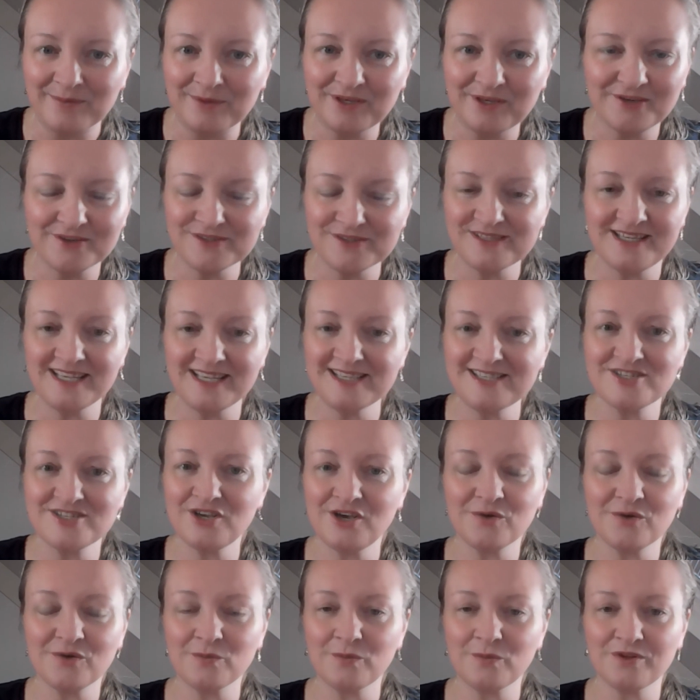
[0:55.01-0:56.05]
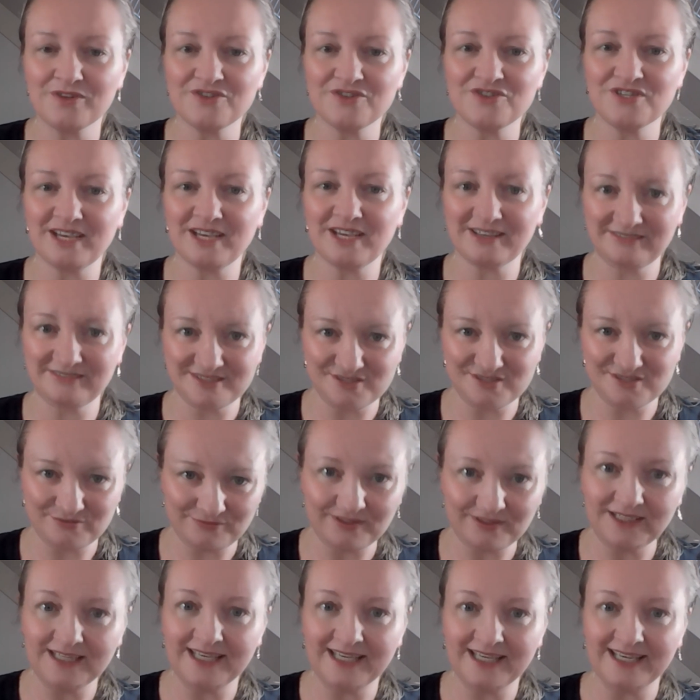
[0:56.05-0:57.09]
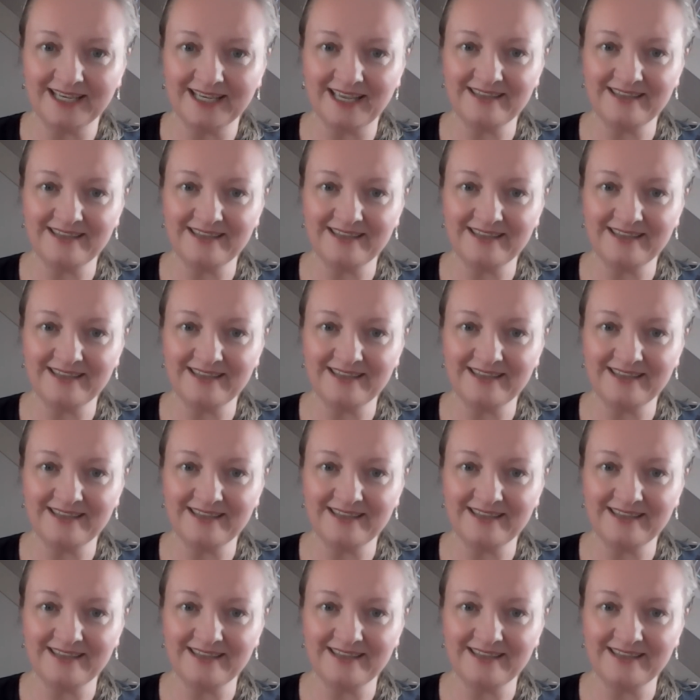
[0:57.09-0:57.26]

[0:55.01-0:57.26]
because that's not what the child is feeling.